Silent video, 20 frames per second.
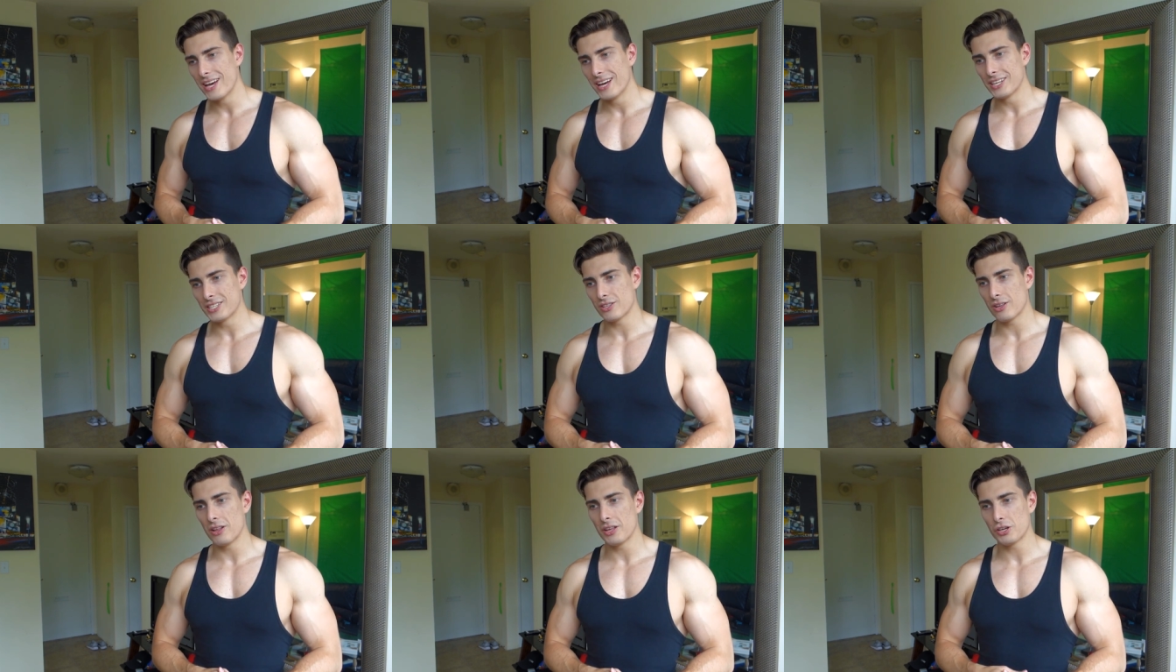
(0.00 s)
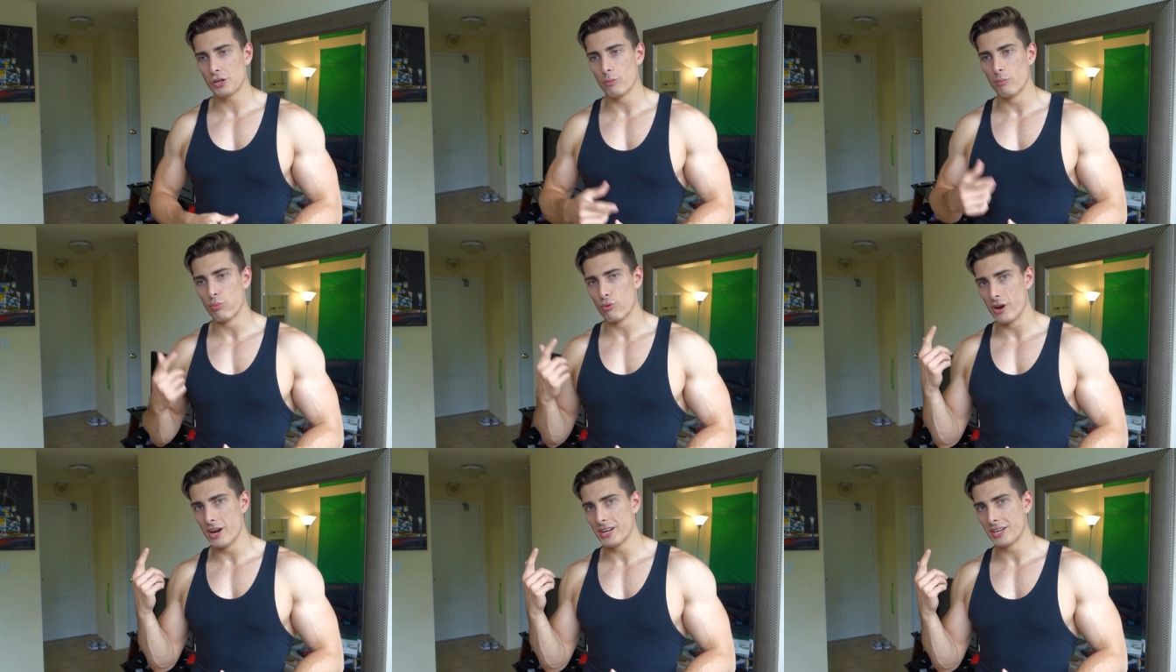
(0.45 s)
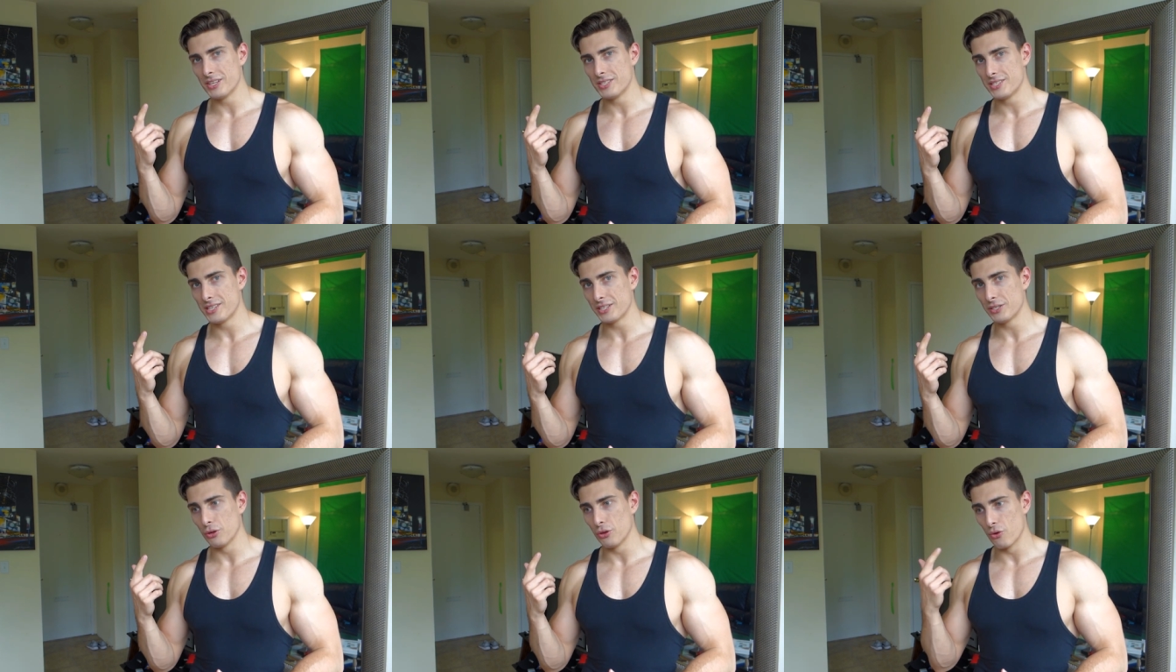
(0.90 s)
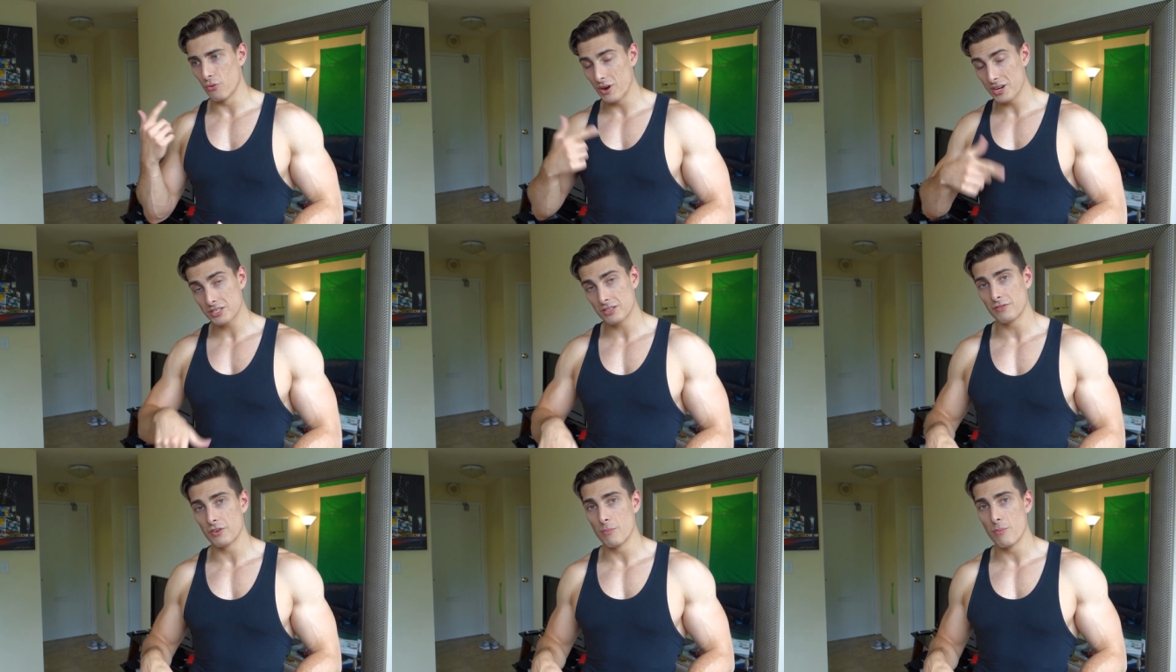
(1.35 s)
It's not like your brain could signal the
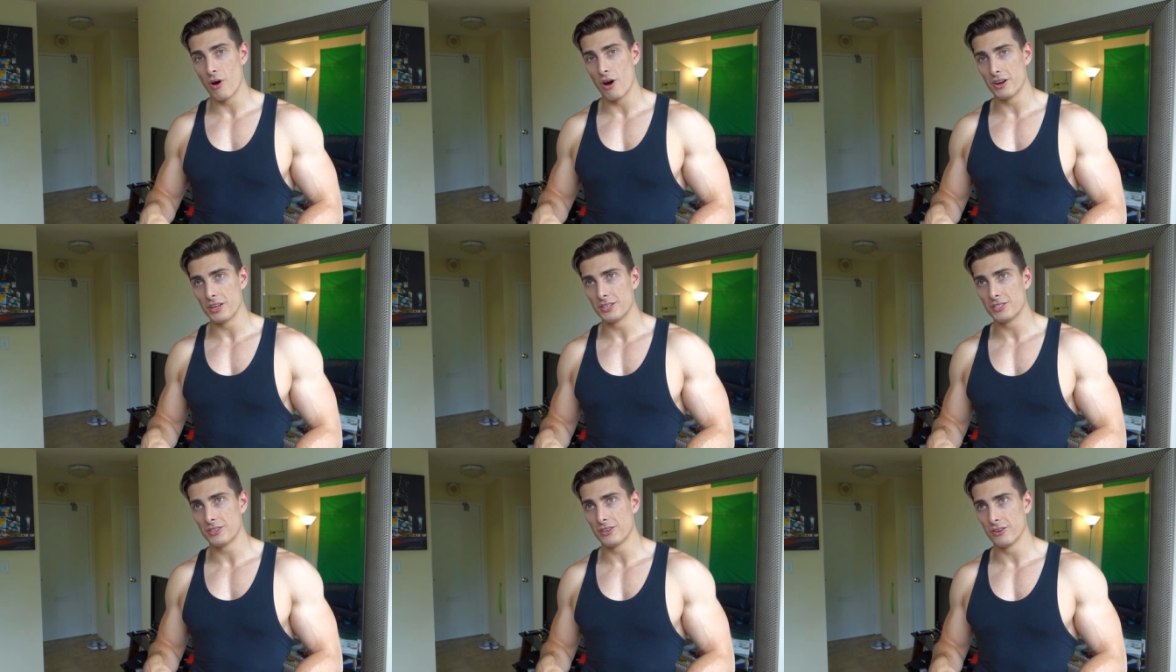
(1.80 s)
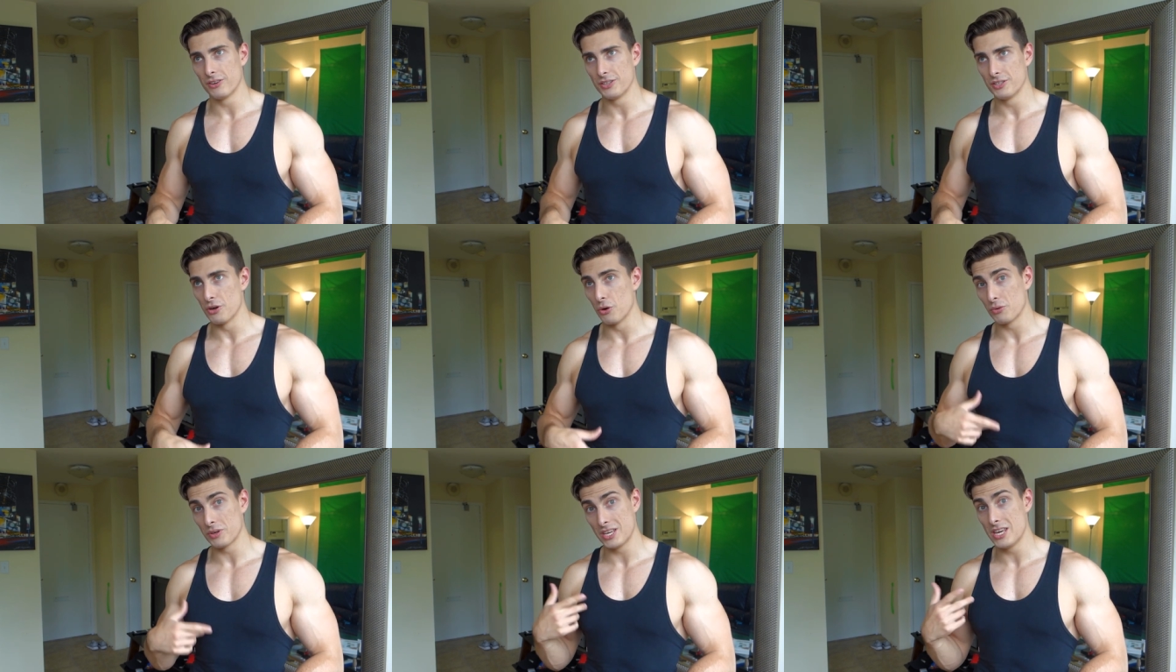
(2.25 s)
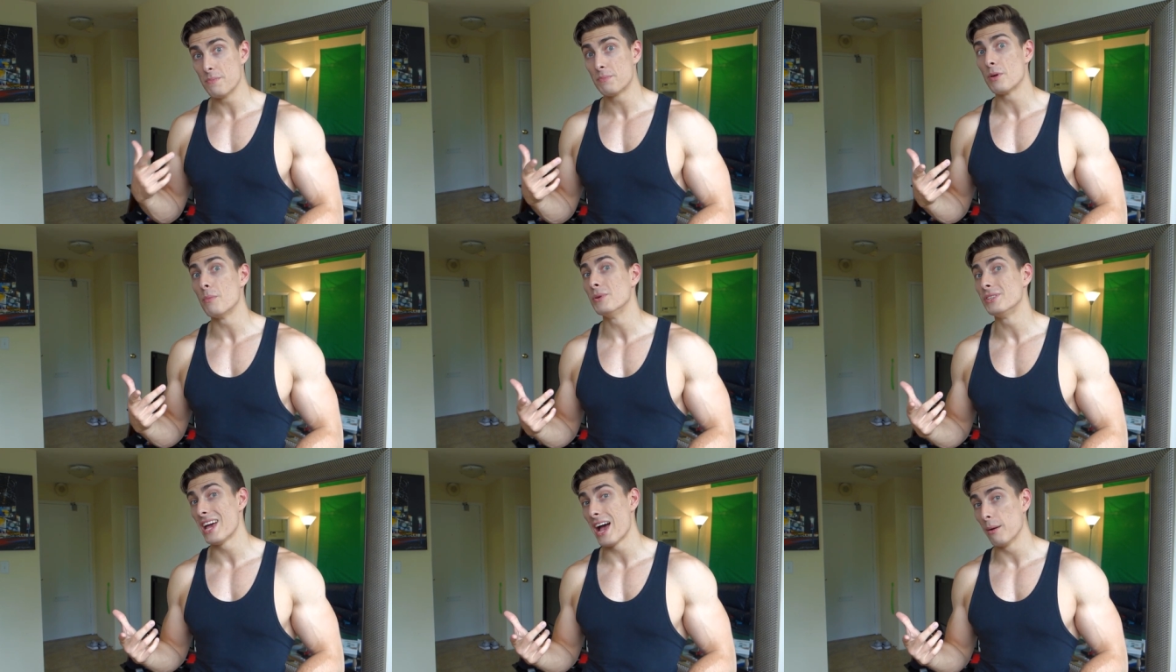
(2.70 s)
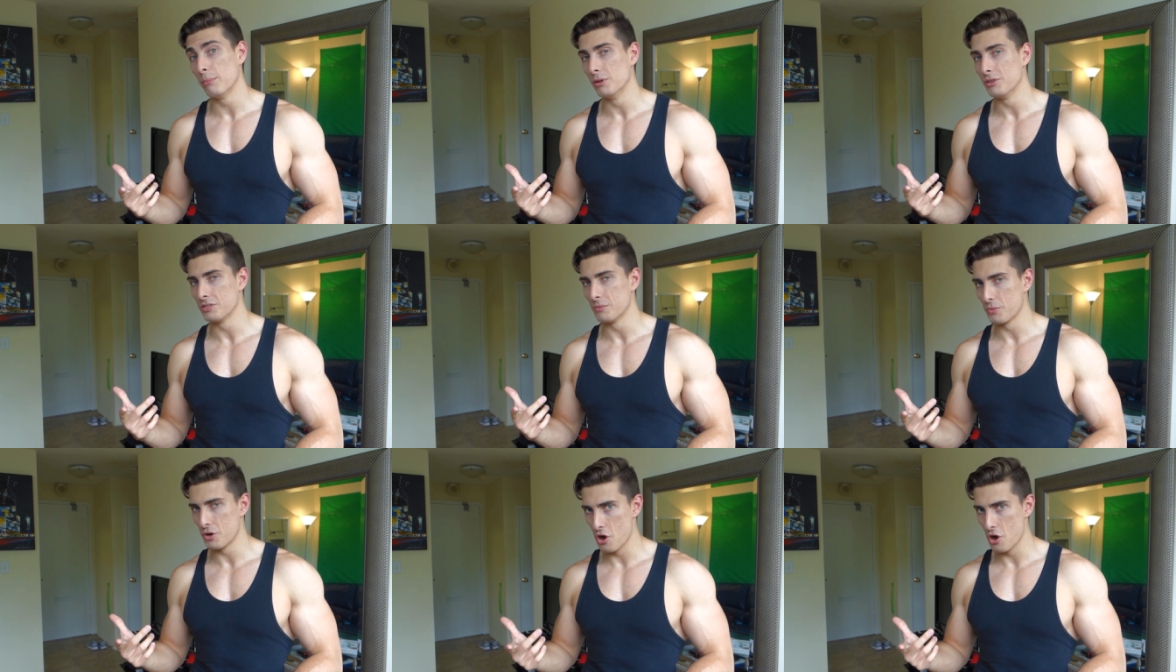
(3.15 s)
rest of your body to, keep the metabolism